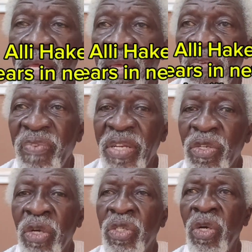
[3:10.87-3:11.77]

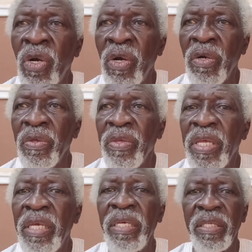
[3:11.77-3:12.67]
Infrastructure
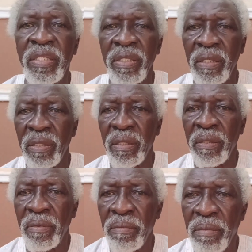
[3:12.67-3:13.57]
is
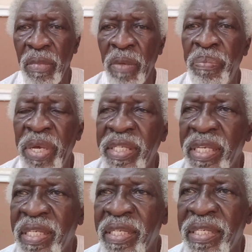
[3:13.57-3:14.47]
a basic
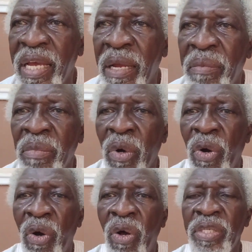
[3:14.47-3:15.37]
system
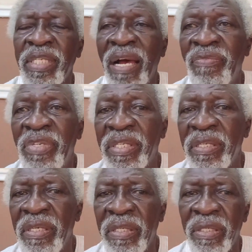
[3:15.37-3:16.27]
or
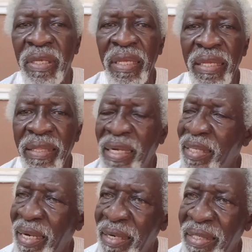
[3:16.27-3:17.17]
services that
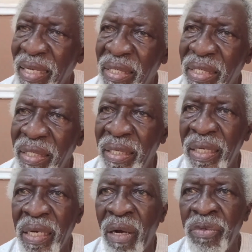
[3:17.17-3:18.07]
are necessary in
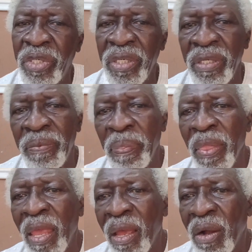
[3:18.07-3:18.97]
a country
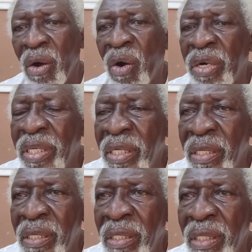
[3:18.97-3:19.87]
or in
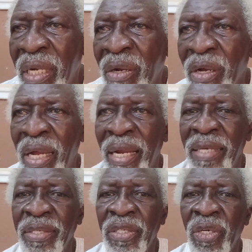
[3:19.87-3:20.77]
an
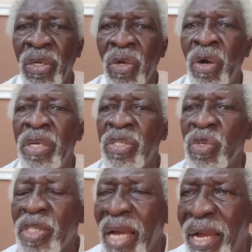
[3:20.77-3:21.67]
organization or a
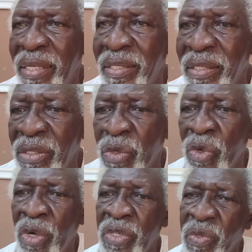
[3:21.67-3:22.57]
society to
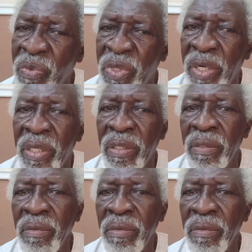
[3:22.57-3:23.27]
run smoothly.